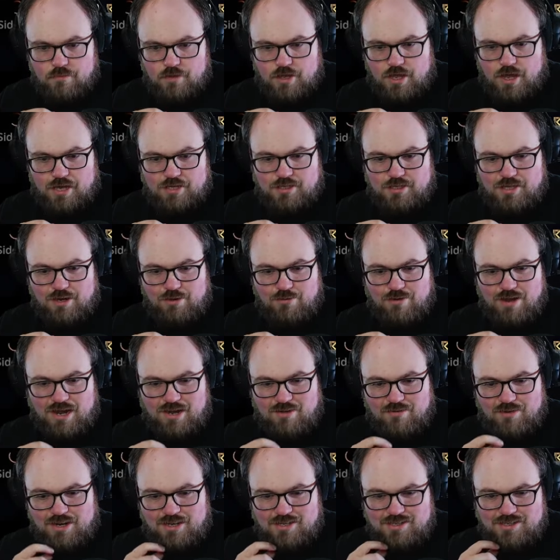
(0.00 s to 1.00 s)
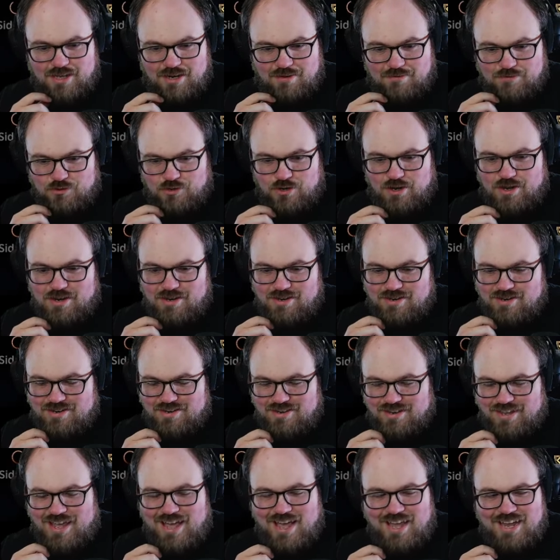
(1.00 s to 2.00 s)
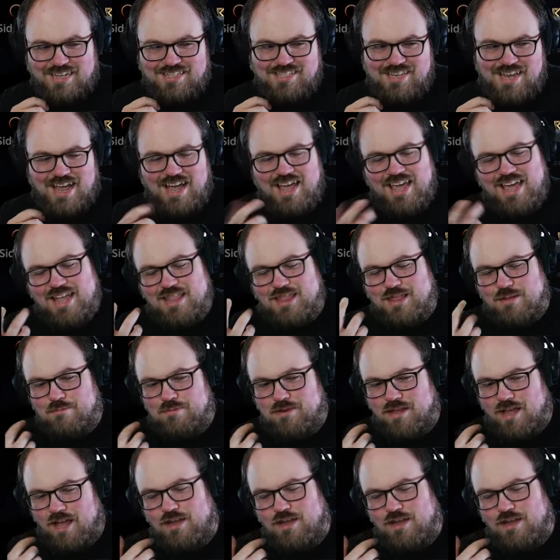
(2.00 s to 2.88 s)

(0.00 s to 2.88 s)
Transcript: casting Ragavit instead of Drain. Yeah, I guess I had them.